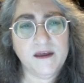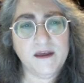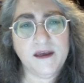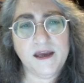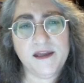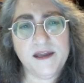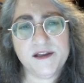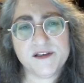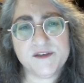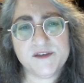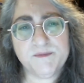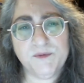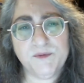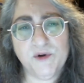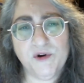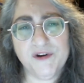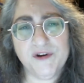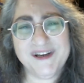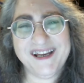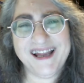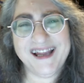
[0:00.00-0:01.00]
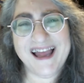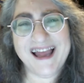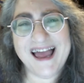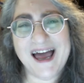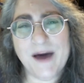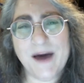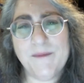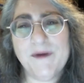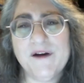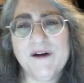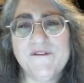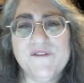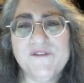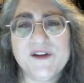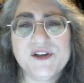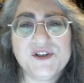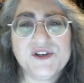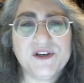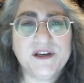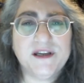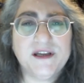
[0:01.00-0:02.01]
in exploring how my
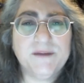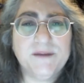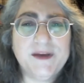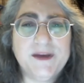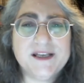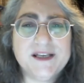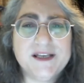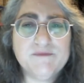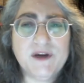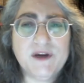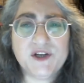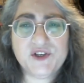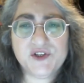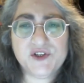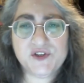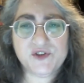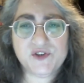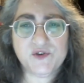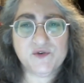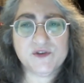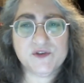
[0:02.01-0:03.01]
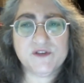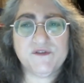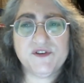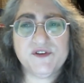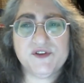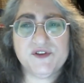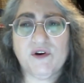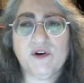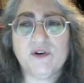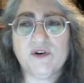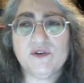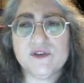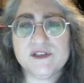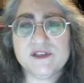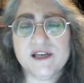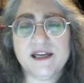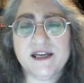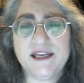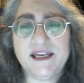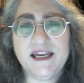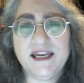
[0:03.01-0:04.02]
fiction can be as much a source of historical
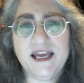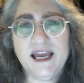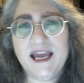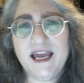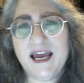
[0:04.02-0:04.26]
study